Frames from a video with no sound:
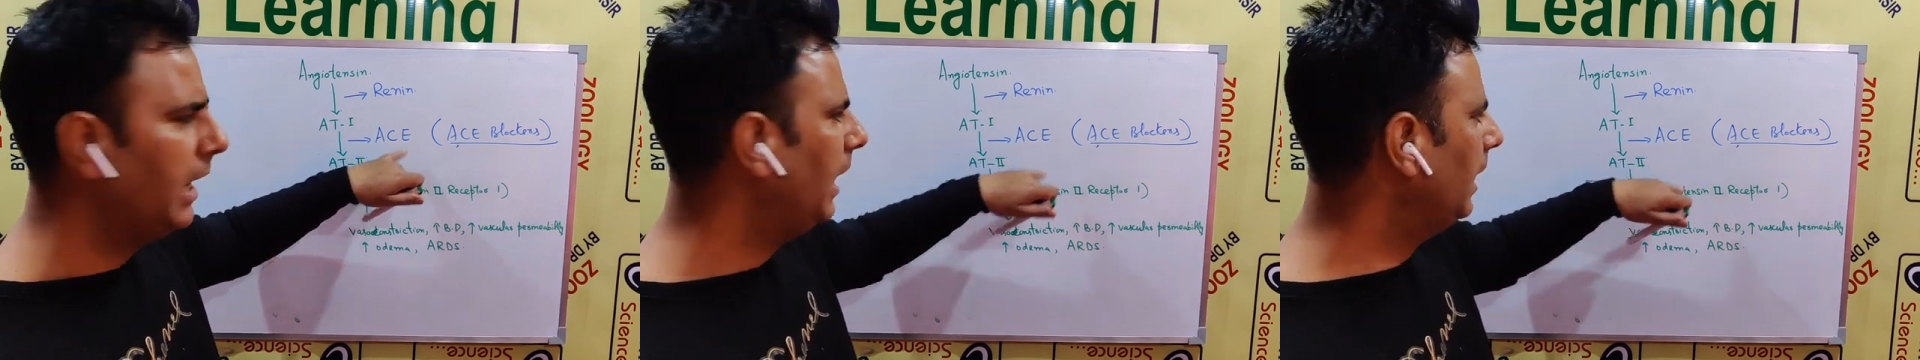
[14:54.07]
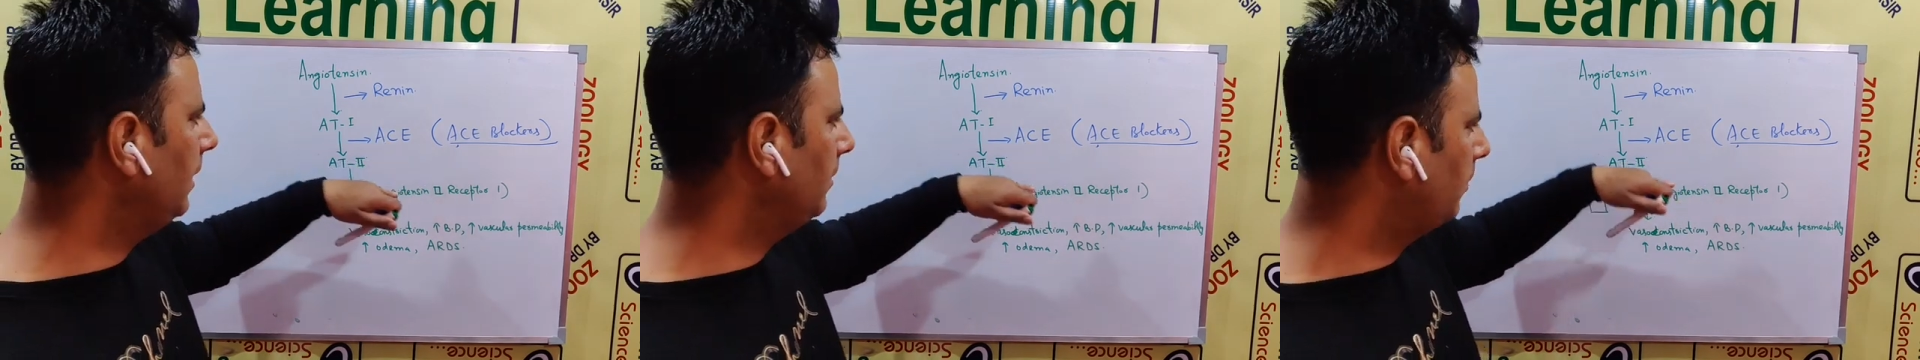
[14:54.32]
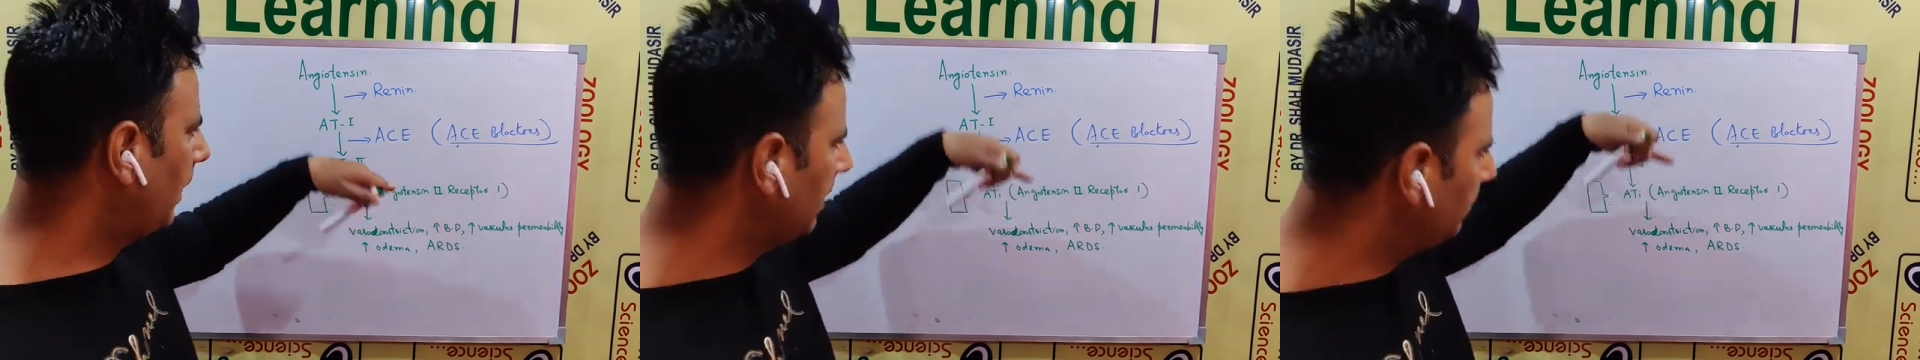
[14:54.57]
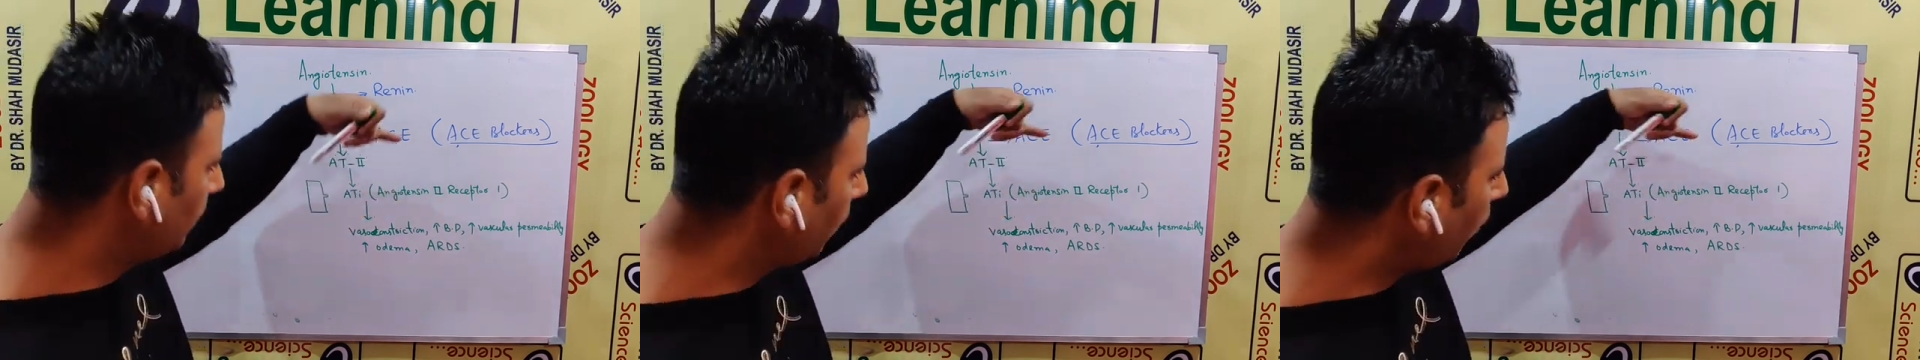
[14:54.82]
and by
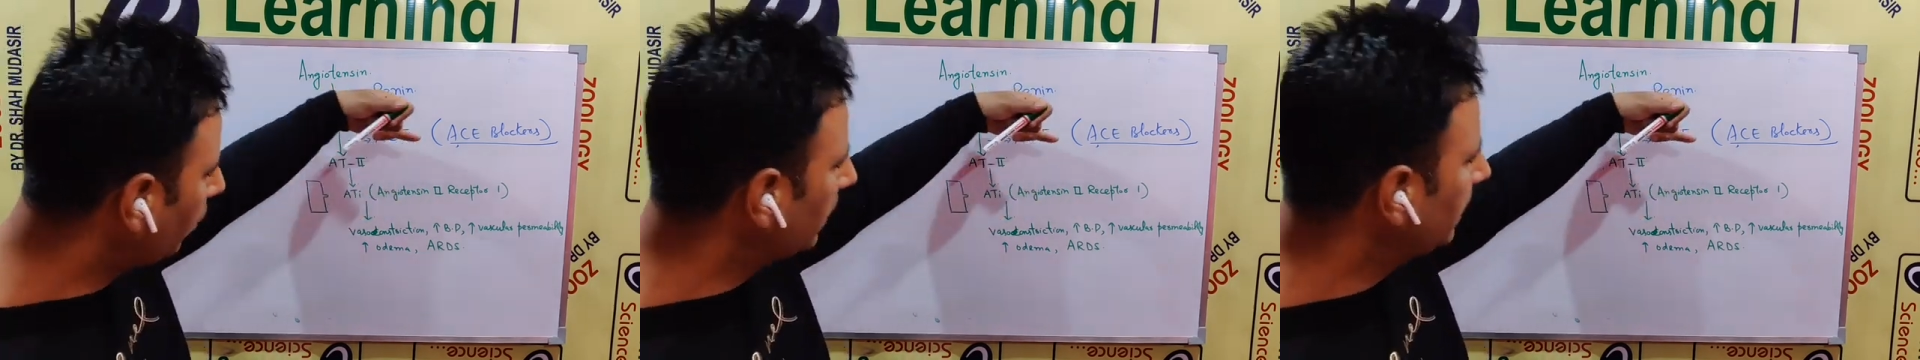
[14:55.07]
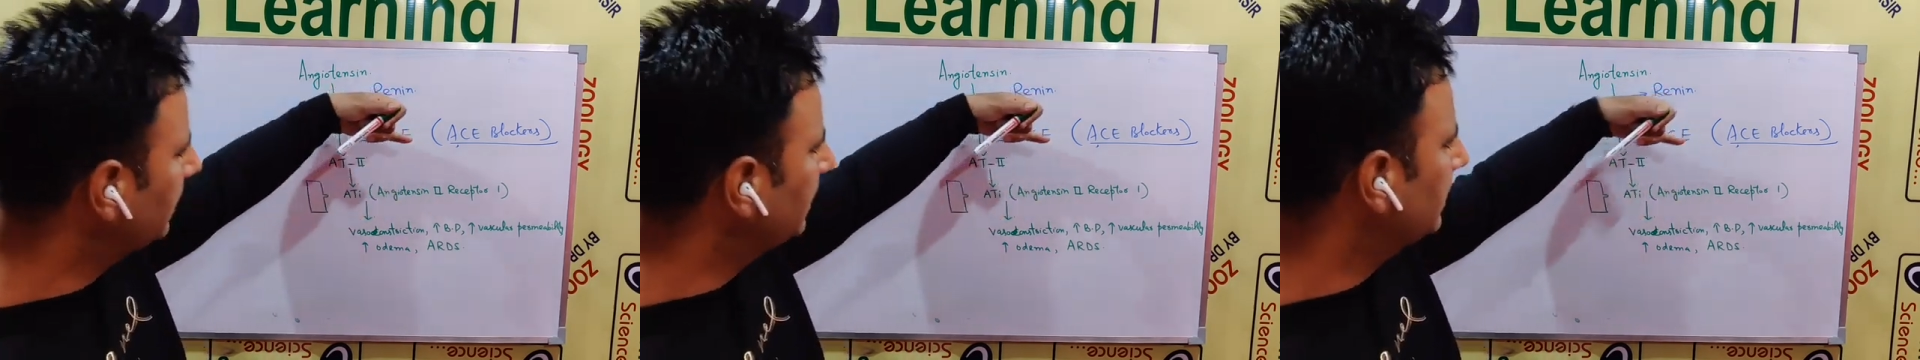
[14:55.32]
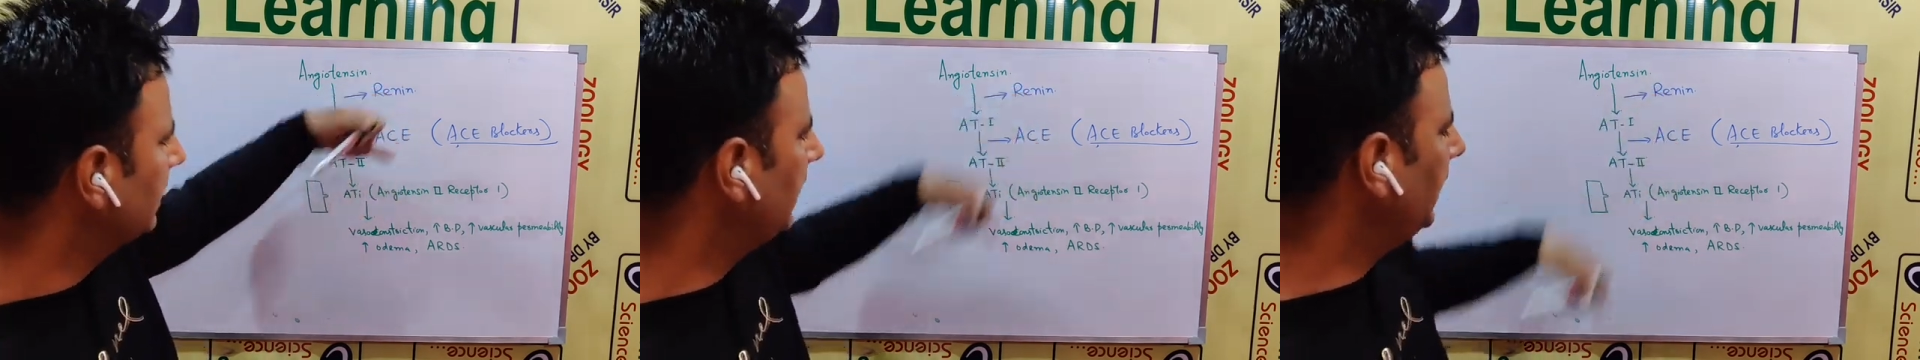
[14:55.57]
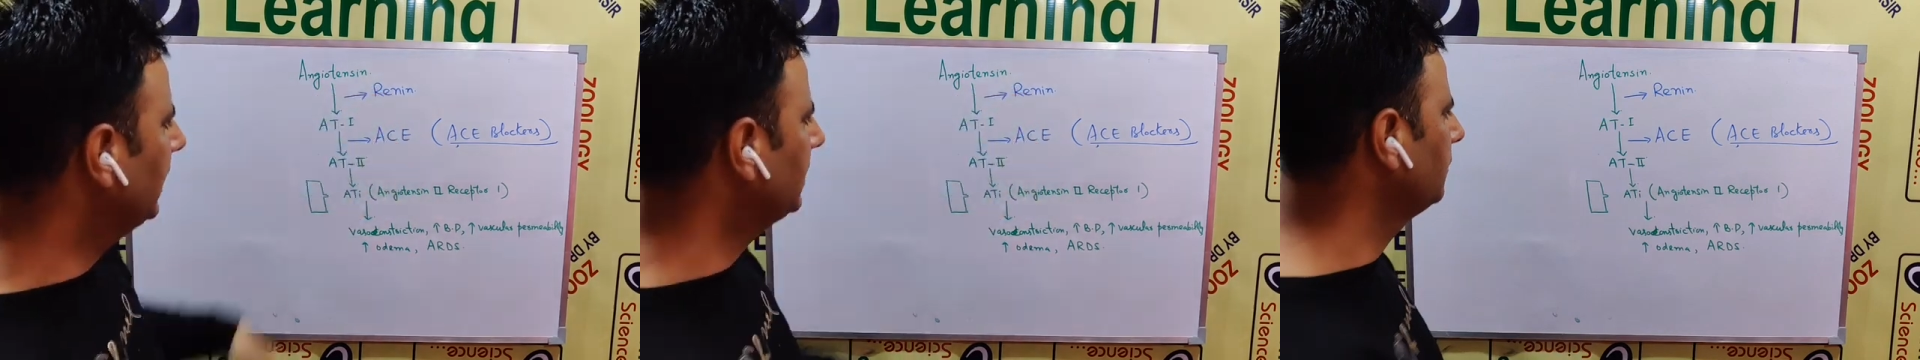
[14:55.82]
blocking this
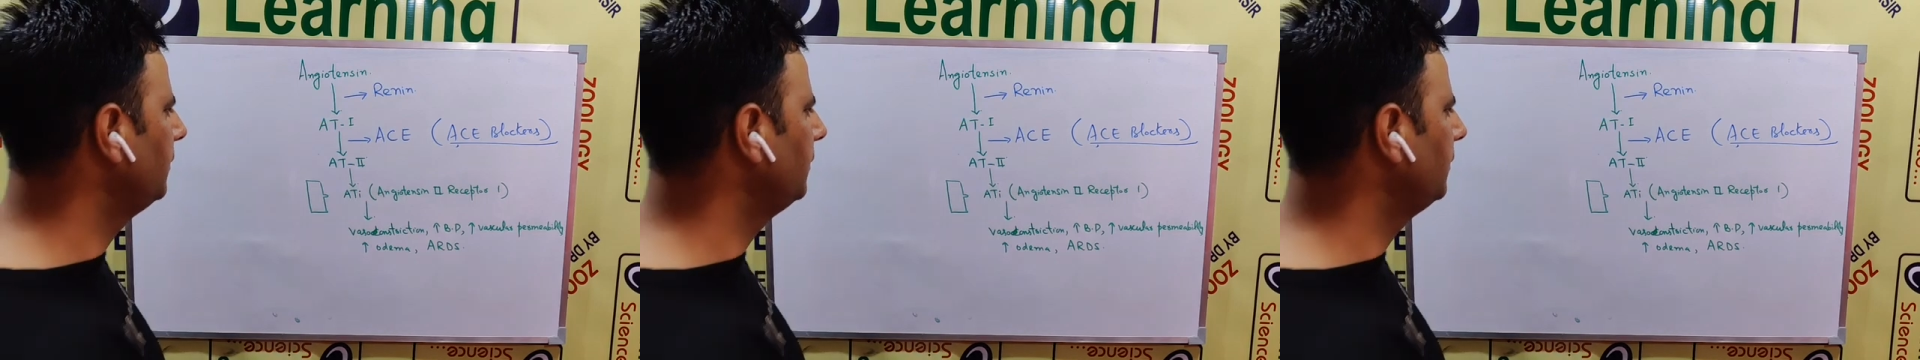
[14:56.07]
ACE,